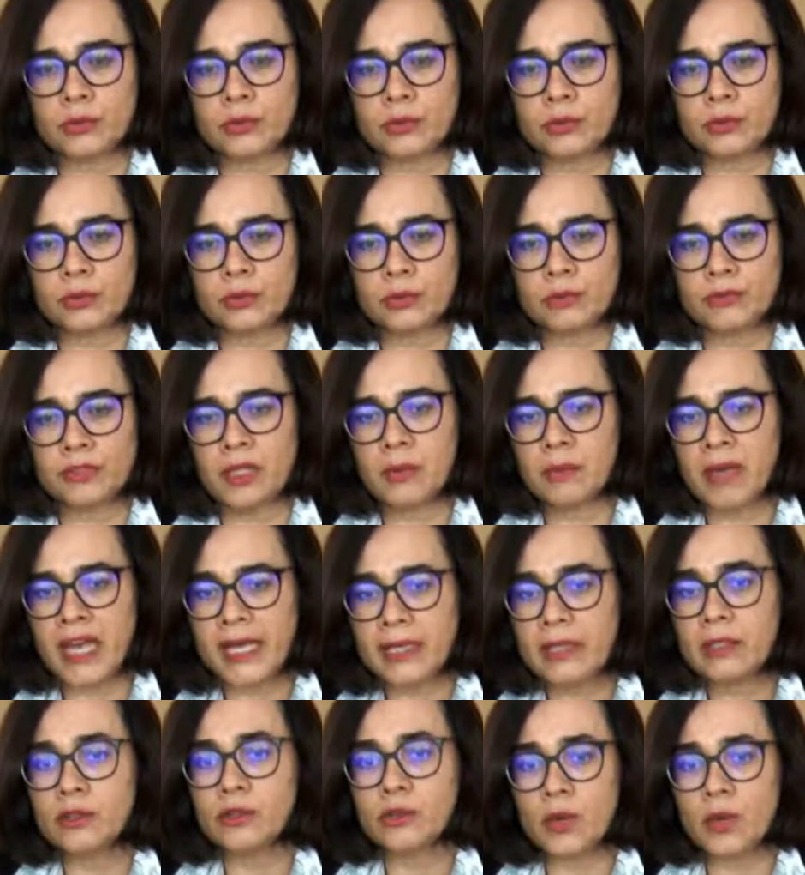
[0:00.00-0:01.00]

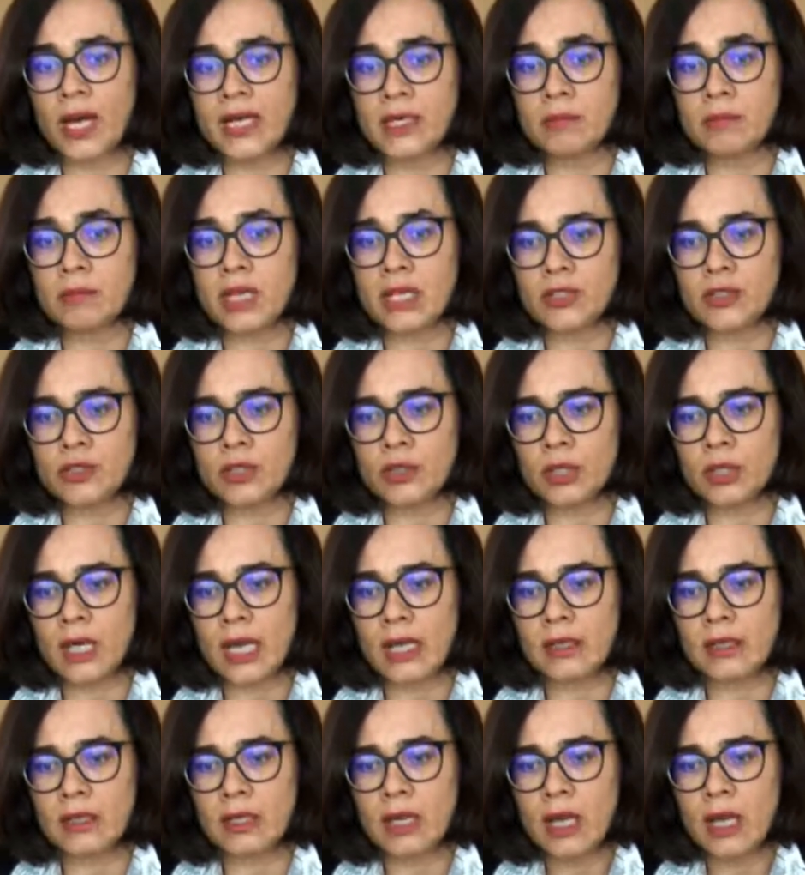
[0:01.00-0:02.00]
filmmaking, to
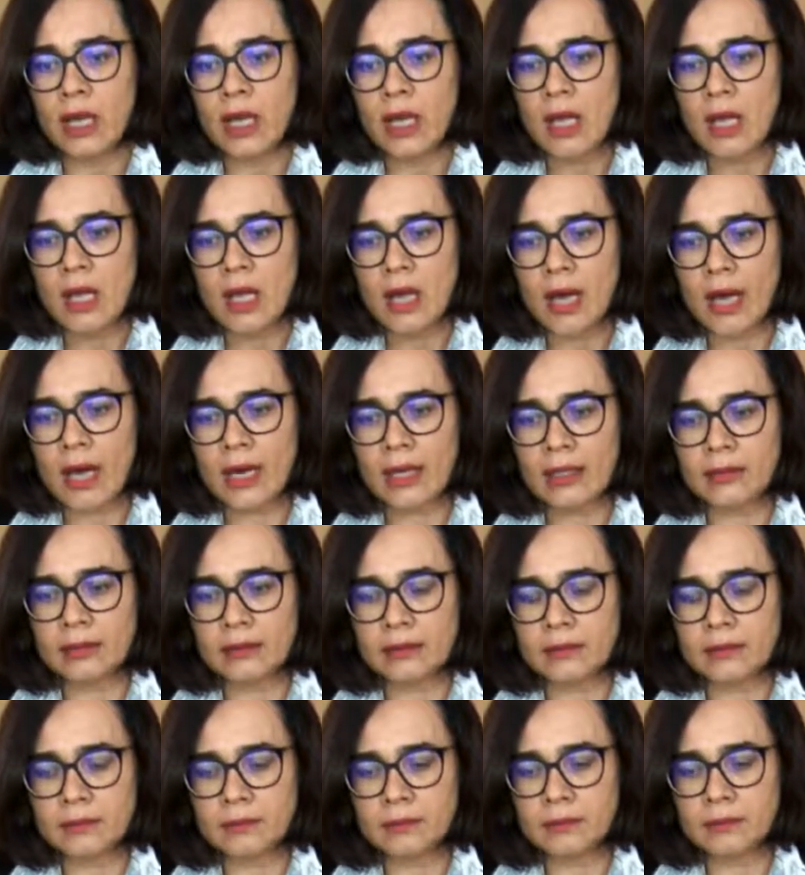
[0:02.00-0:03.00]
animation,
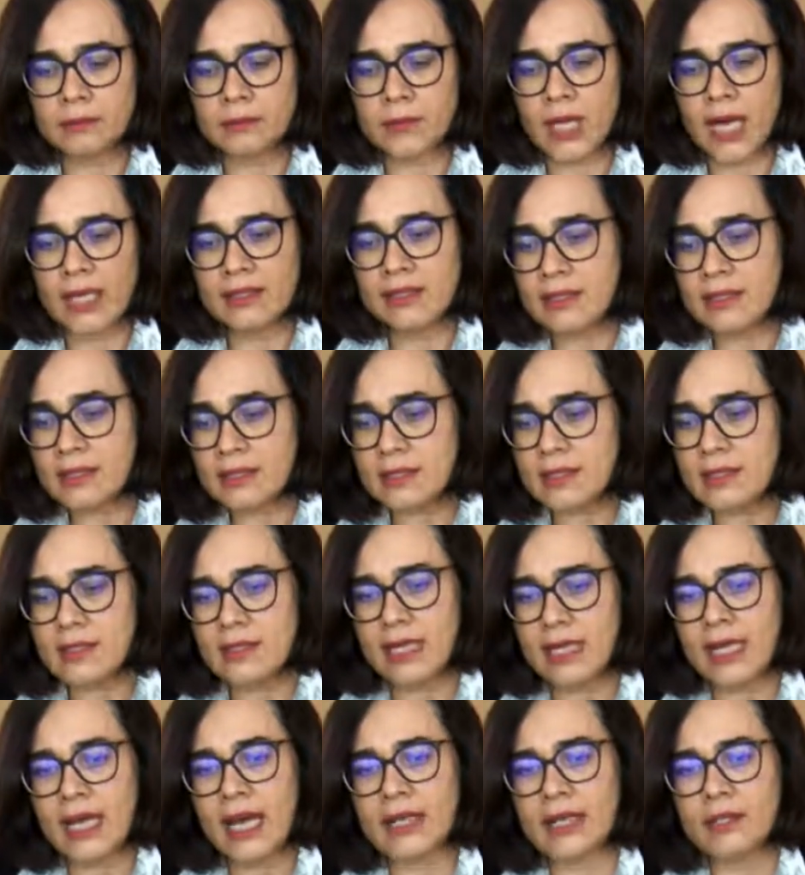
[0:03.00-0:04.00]
and this is the
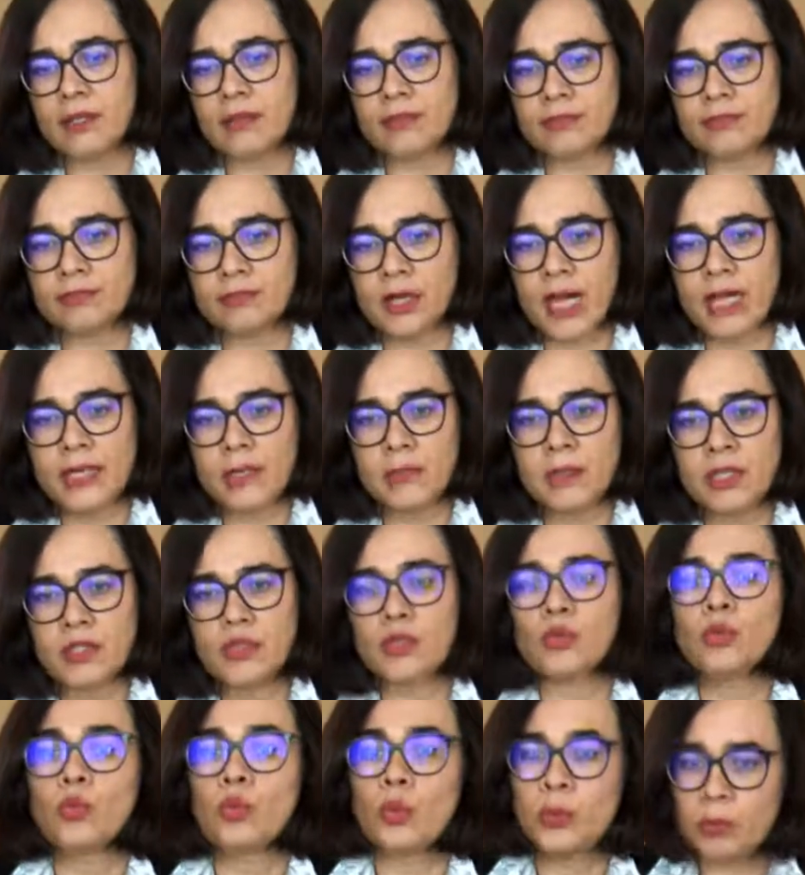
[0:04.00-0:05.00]
kind of
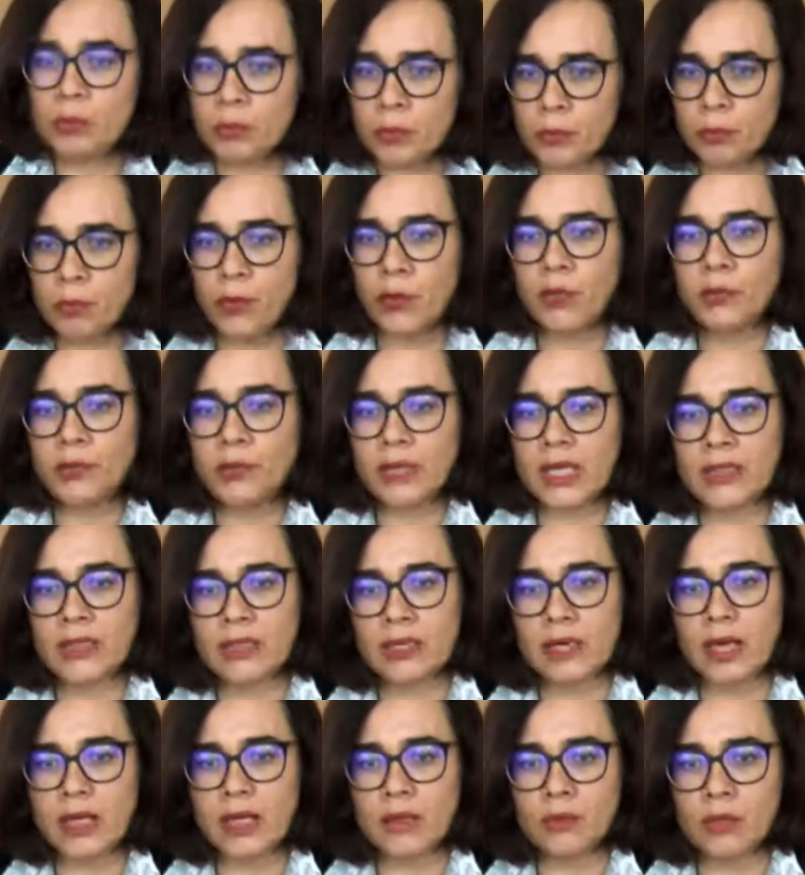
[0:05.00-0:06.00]
animation we promote
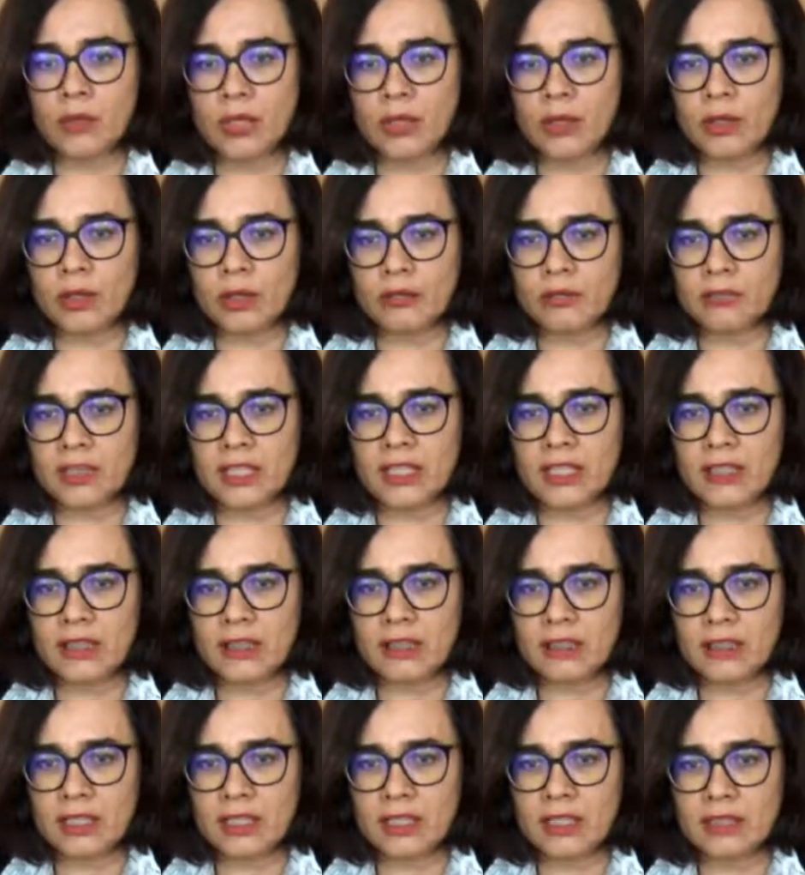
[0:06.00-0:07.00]
and we love
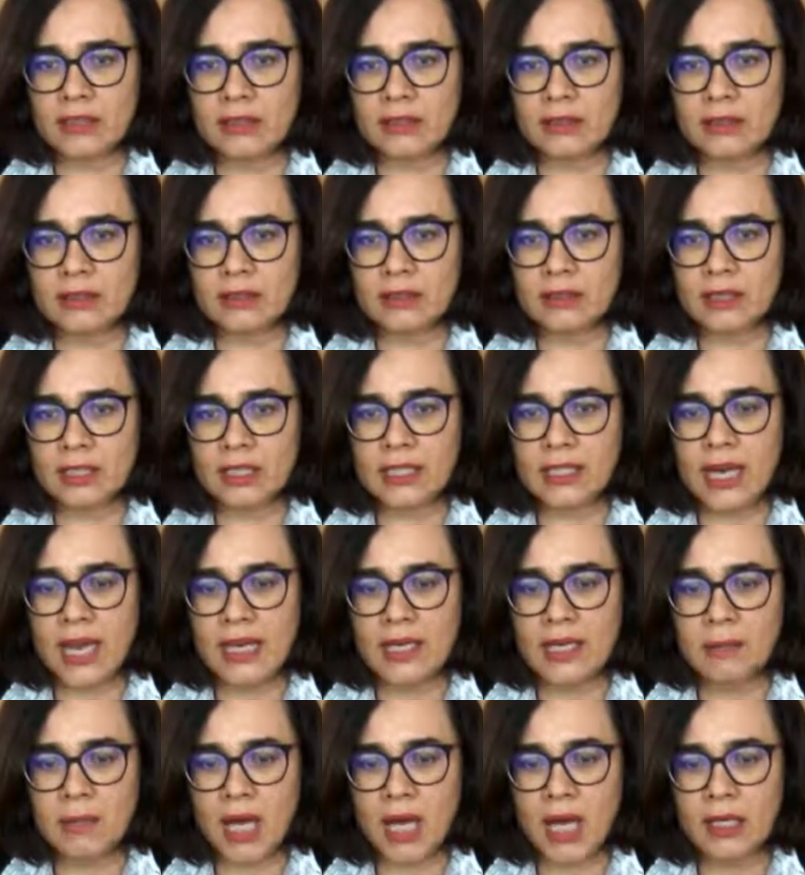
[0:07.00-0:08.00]
here in
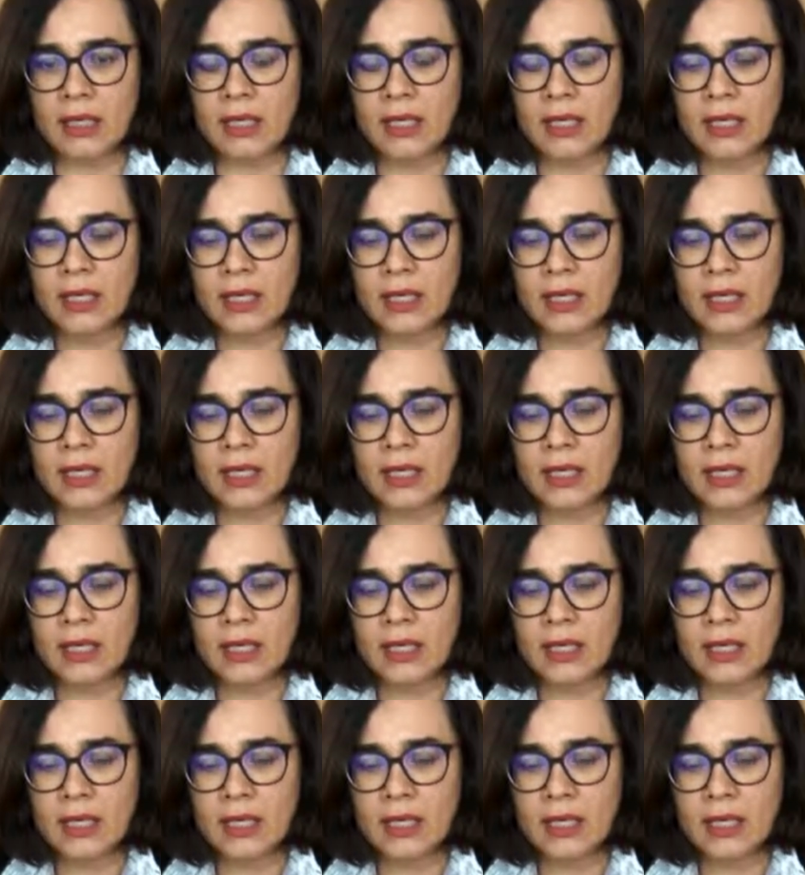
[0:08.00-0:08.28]
Animac.